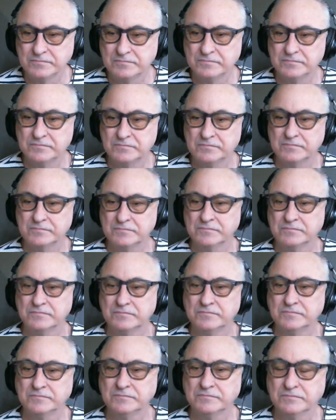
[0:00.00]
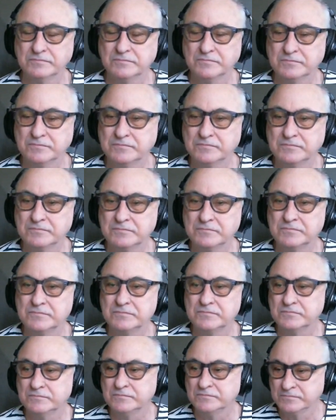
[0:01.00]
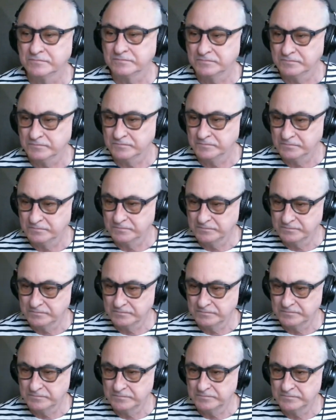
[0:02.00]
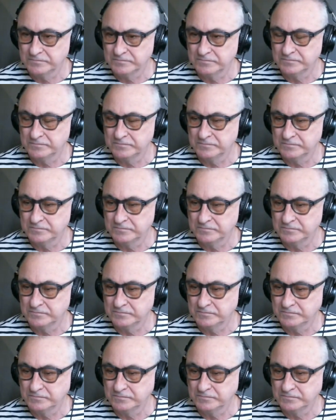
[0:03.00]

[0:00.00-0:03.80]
The person shown says nothing.